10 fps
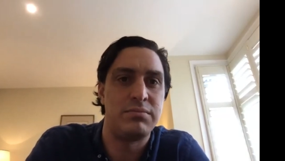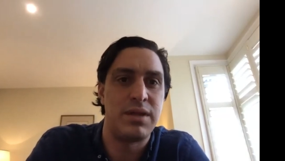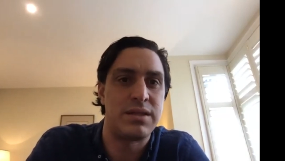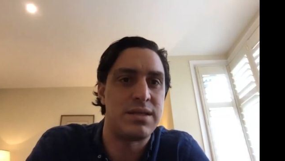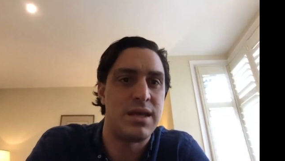
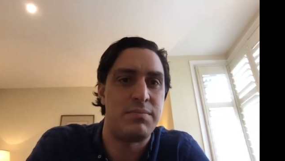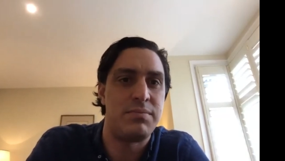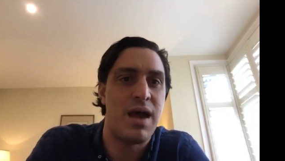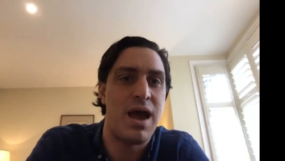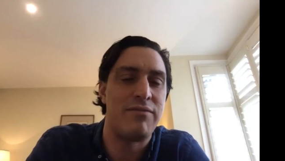let's say,
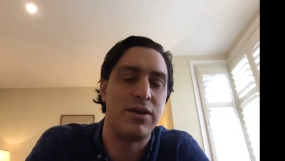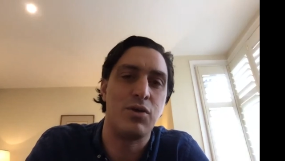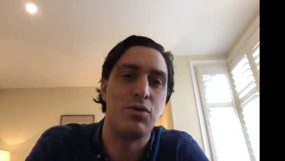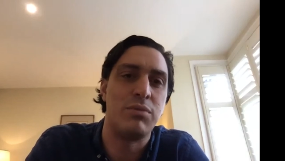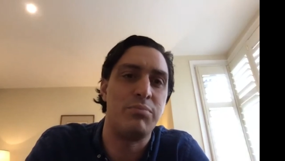having a
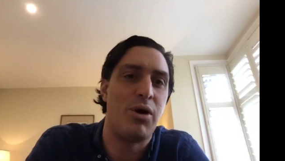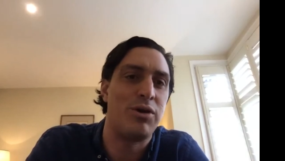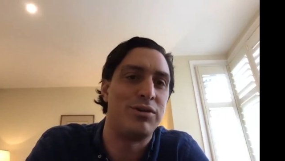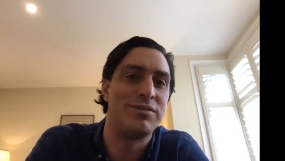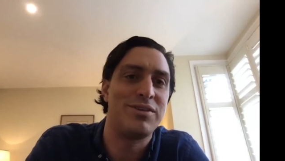green bottle.